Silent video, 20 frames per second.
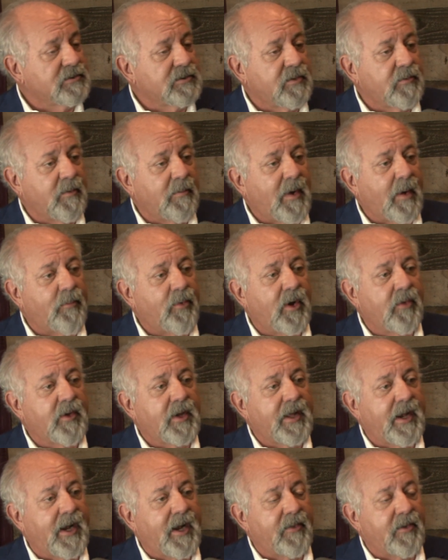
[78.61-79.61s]
So when my brother
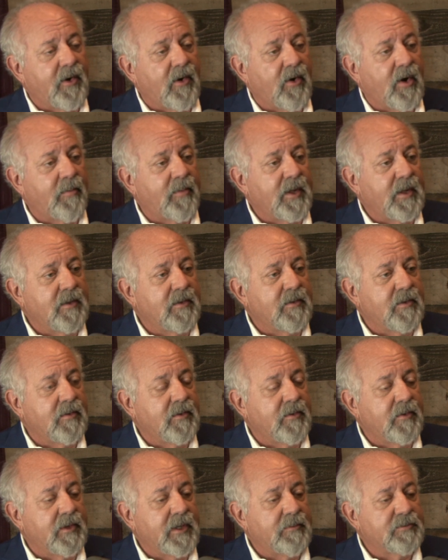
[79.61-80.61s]
got out of the Army,
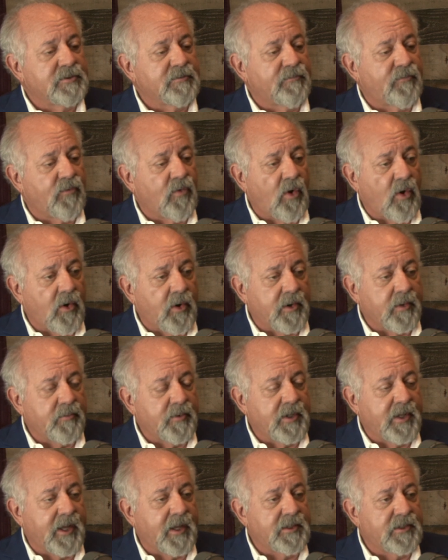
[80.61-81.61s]
he was in Florida
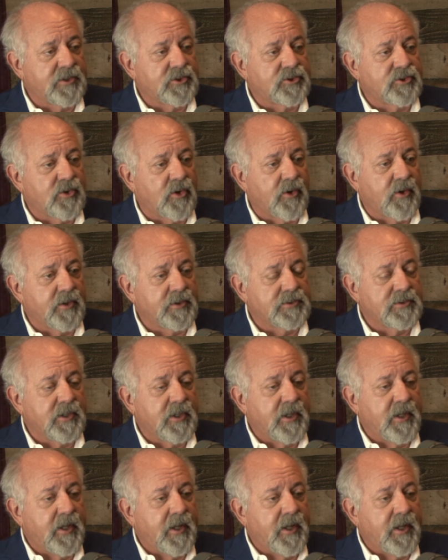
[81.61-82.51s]
when he got discharged,